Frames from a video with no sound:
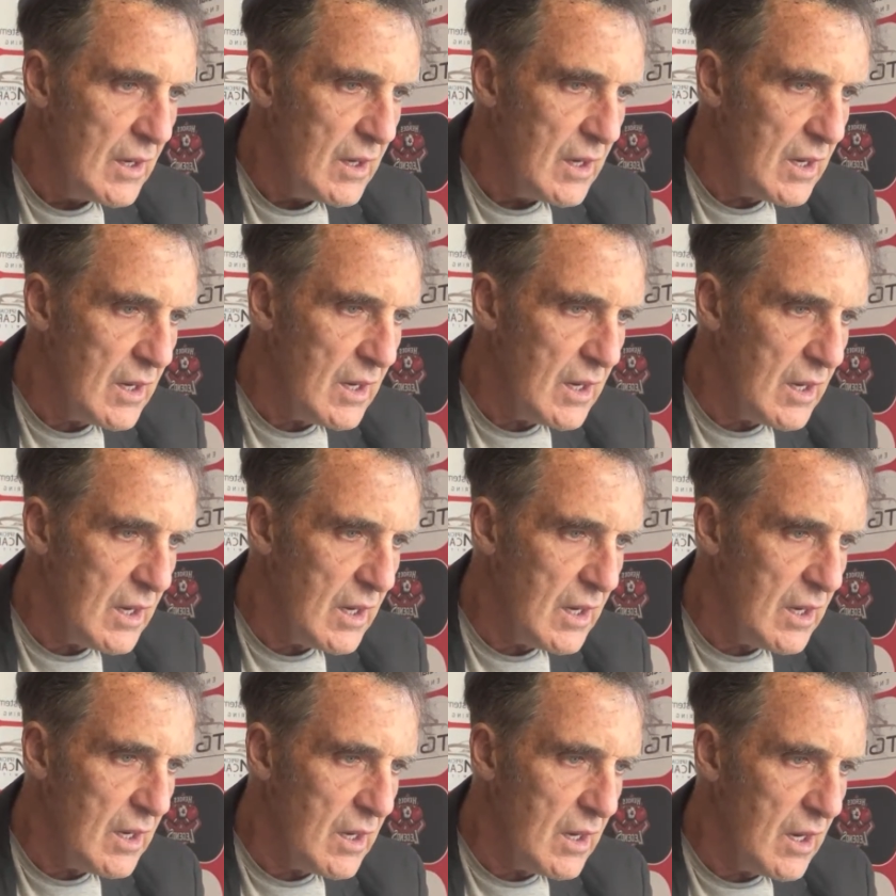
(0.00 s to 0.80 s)

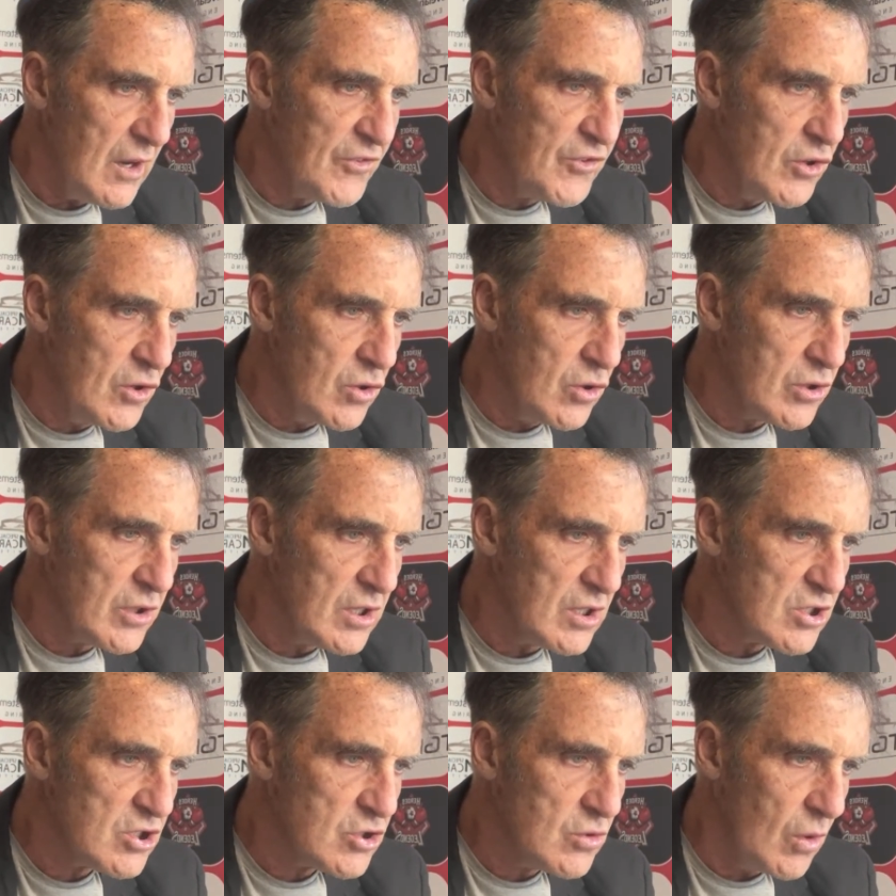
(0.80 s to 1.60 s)
If you look at
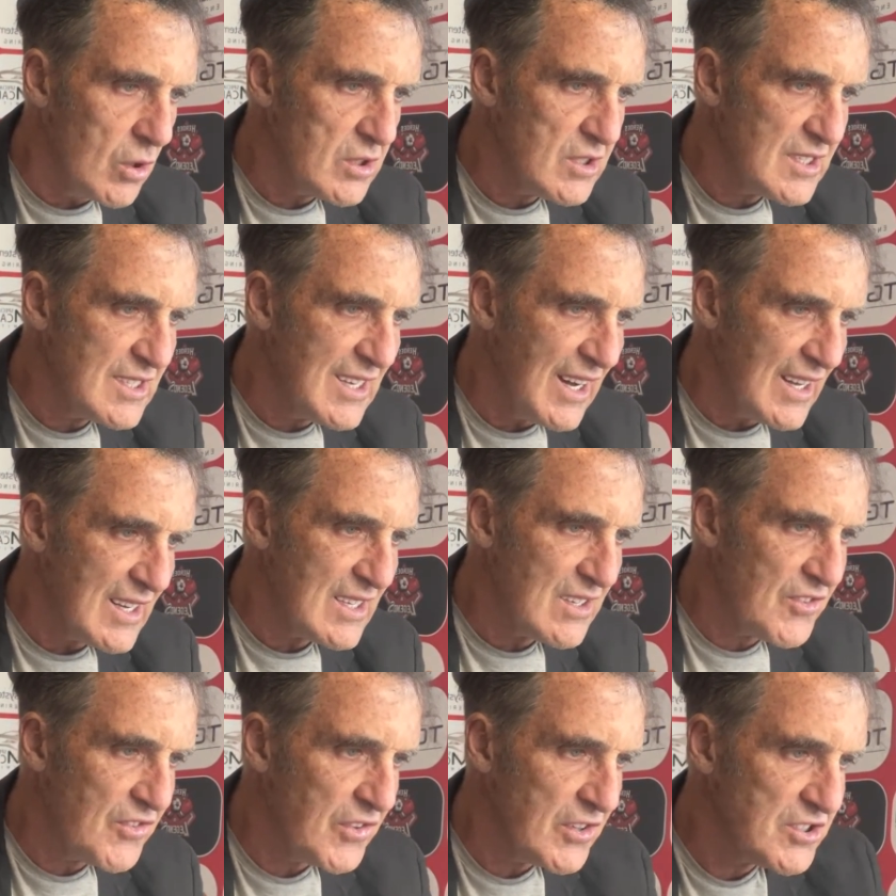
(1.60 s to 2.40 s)
the squad in
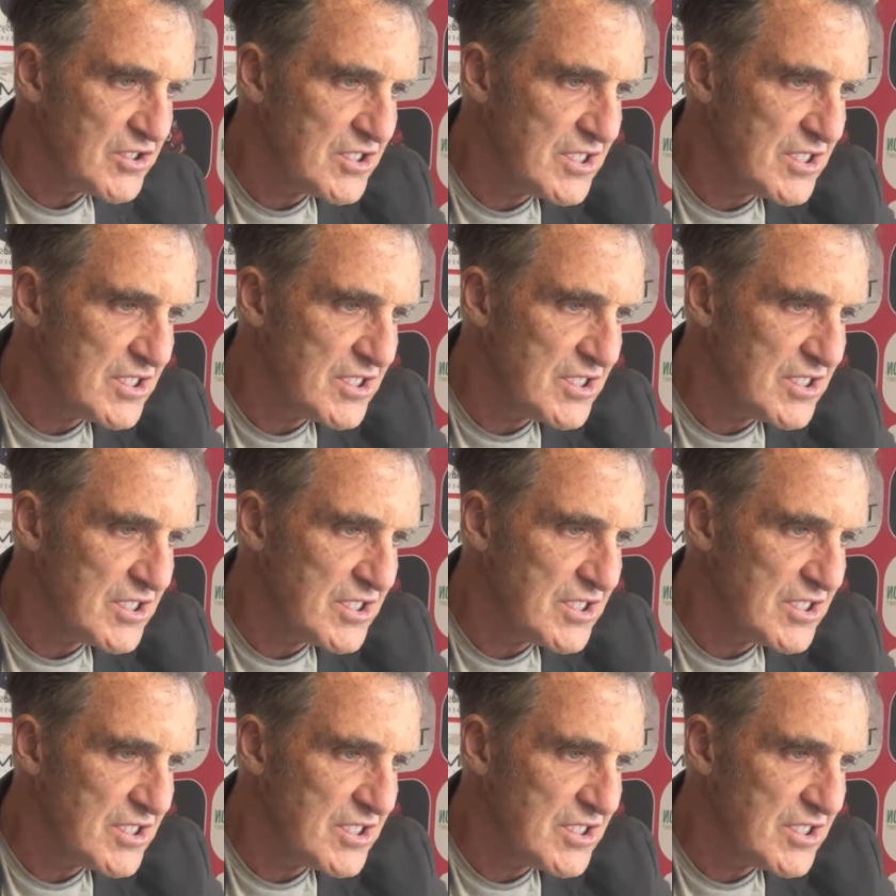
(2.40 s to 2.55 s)
Carrick's first